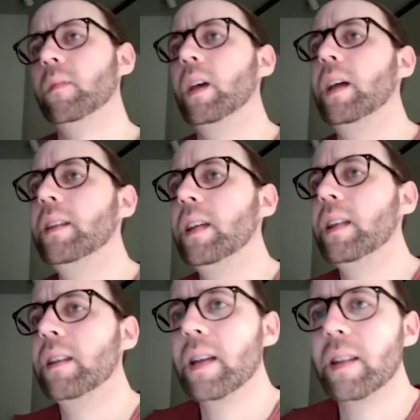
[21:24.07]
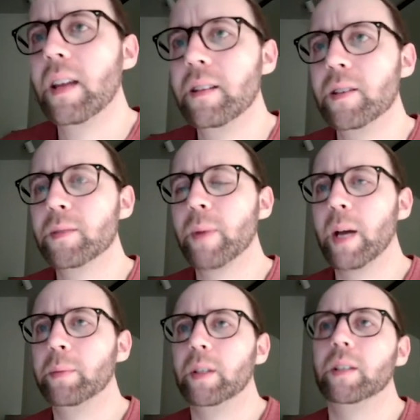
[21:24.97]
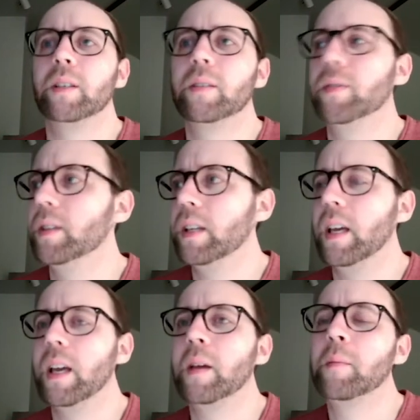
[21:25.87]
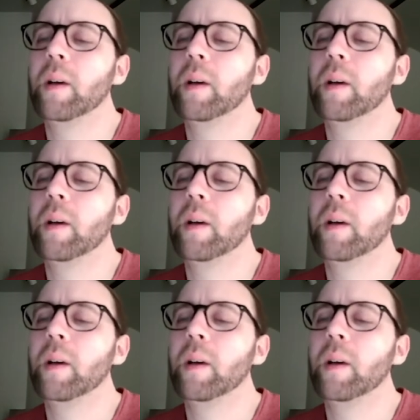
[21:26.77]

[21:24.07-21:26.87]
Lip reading: And then there's my blunder for the game.